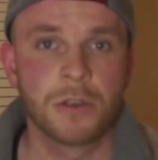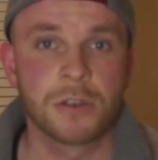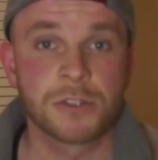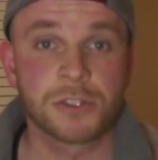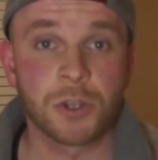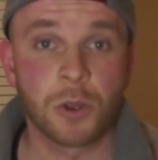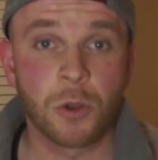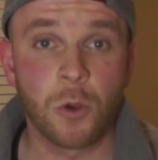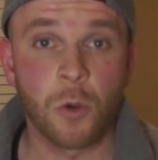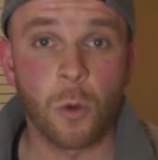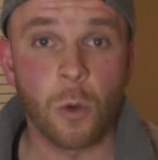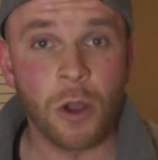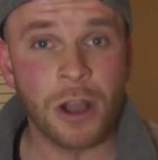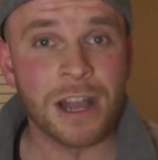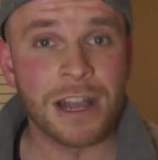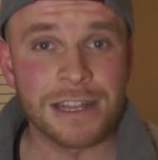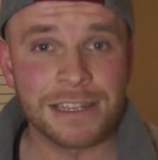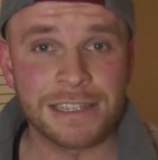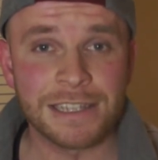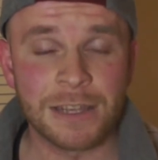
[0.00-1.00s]
So
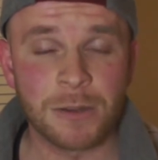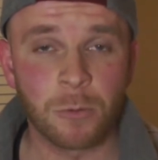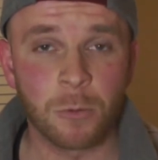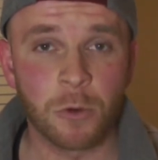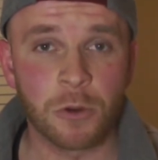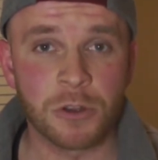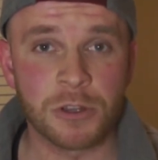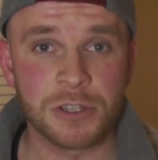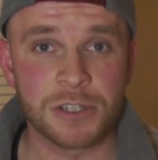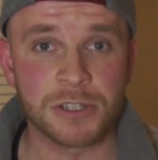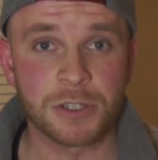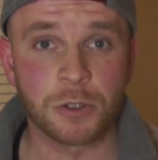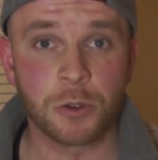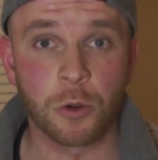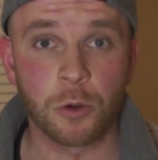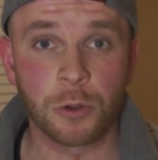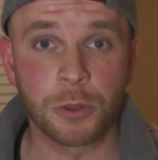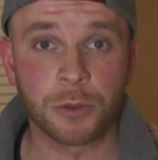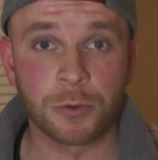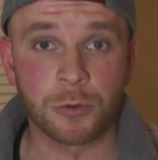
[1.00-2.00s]
what I did was
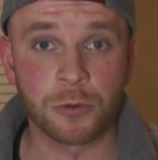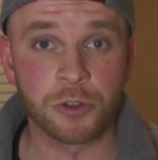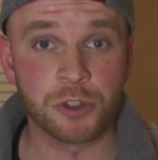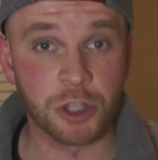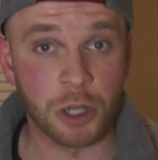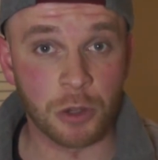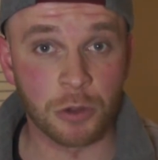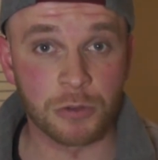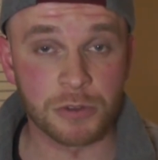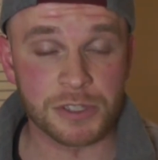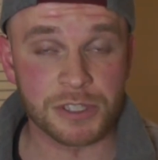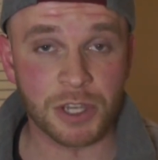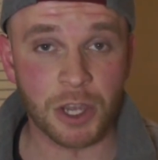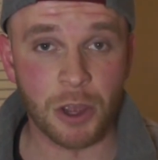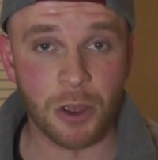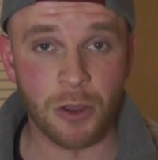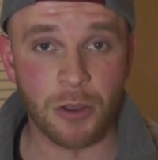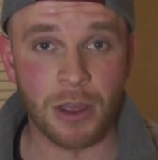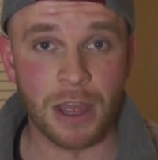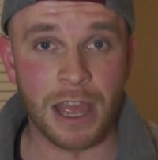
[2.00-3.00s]
go through Jungle
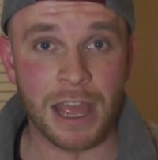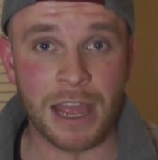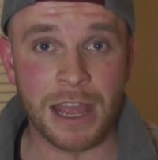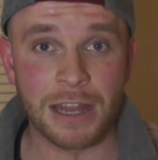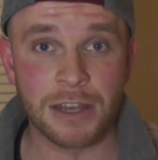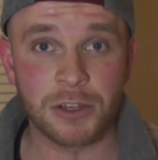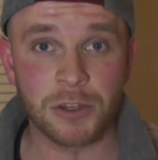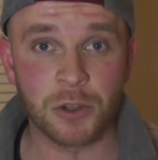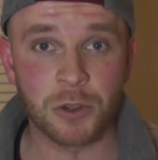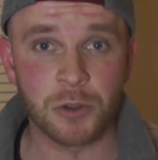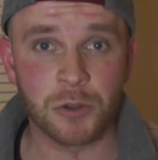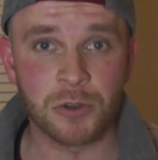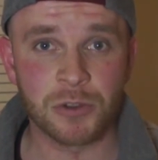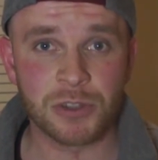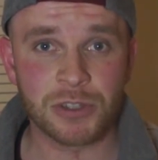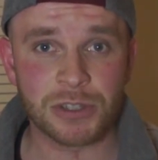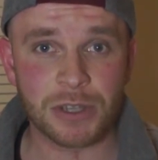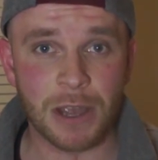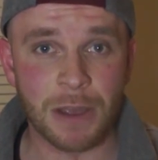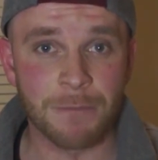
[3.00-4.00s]
Scout and
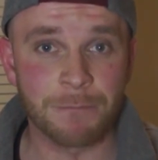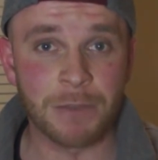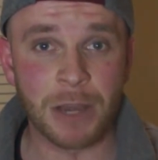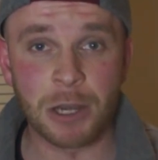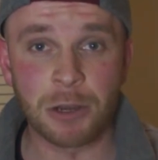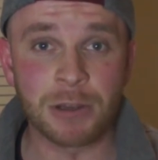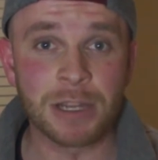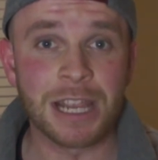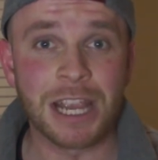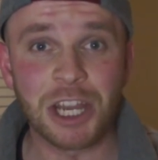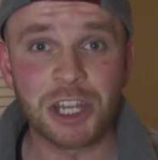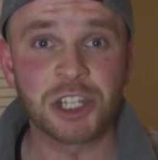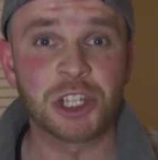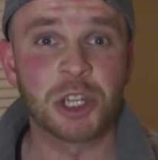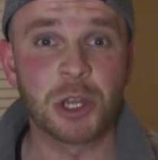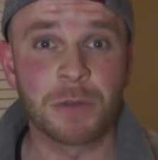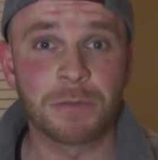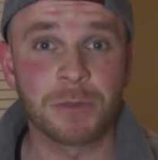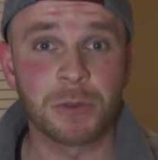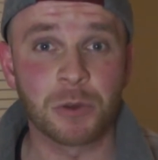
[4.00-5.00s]
use a
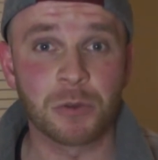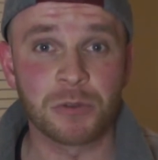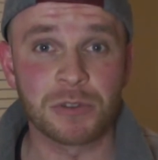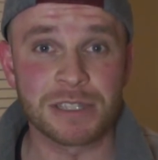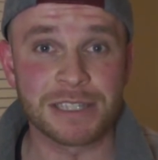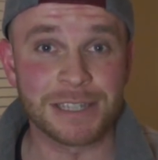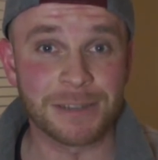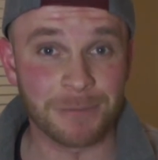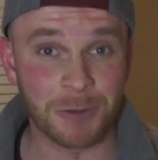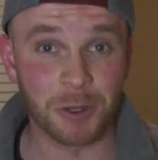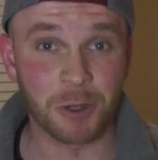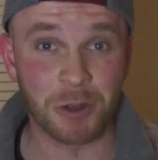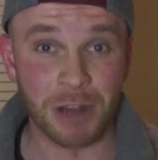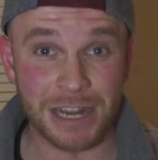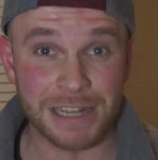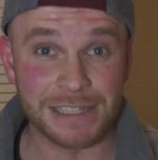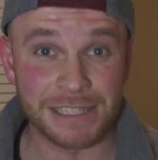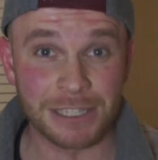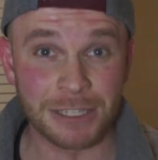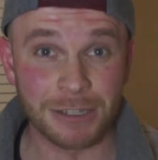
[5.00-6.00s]
variation of those different
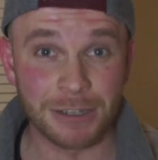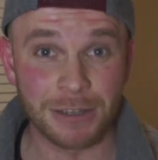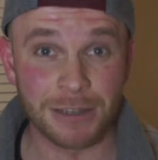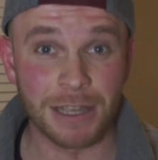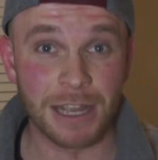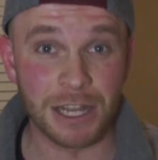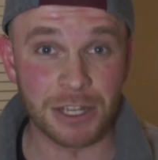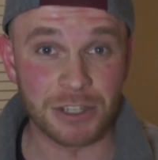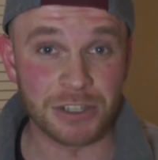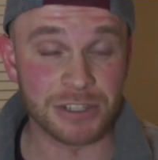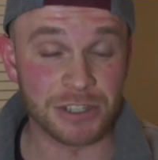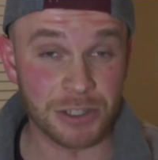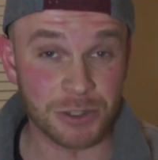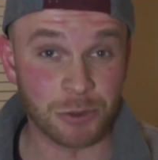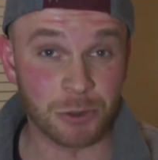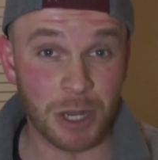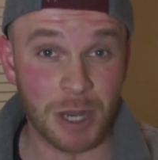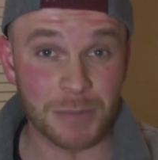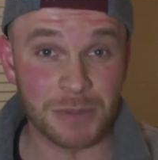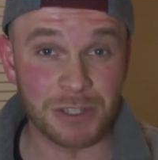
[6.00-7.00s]
criteria that I just
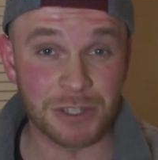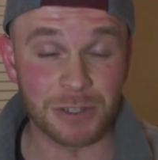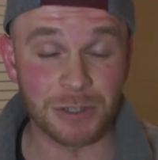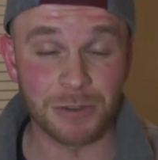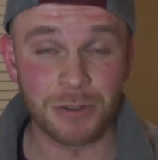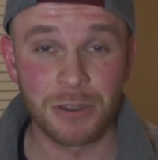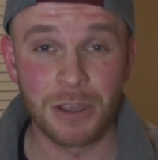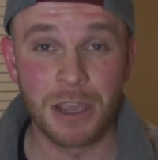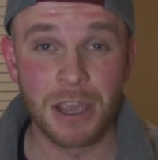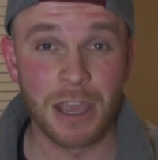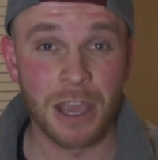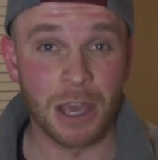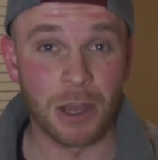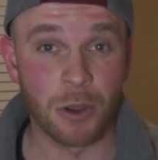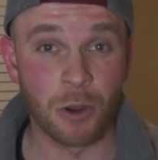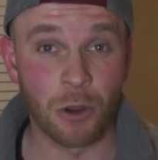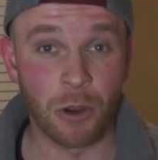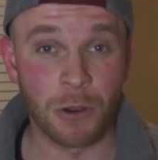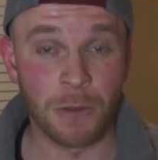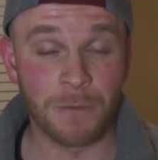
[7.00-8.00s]
described to you
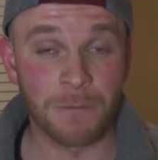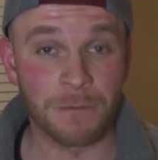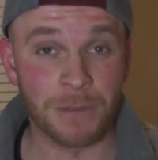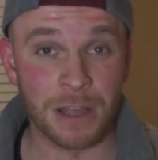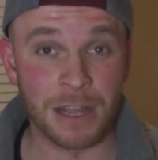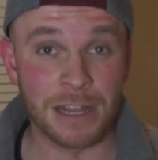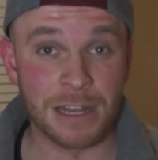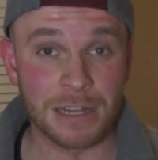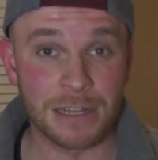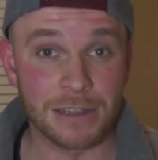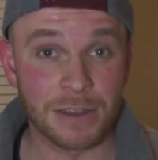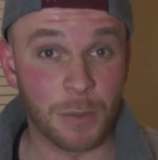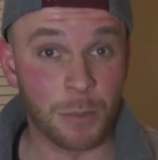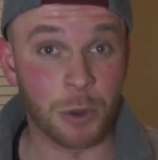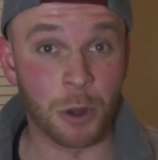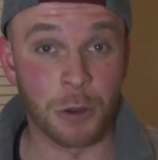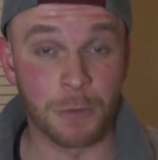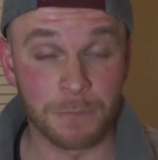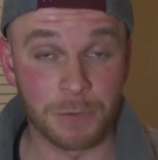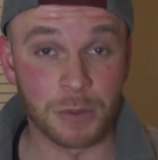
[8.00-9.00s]
in order to find the
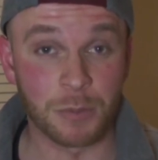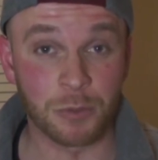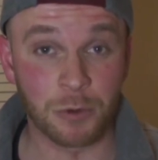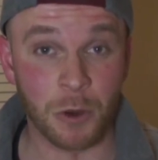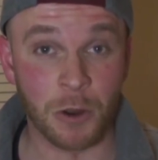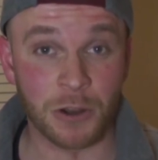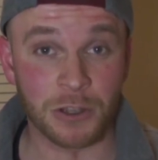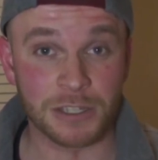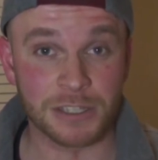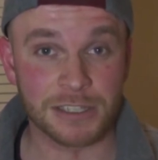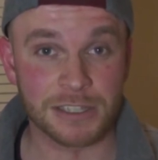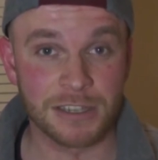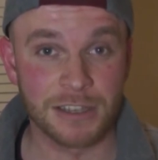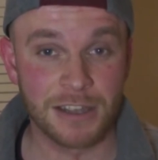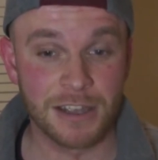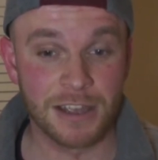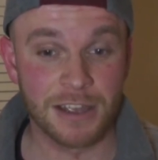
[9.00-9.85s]
perfect product.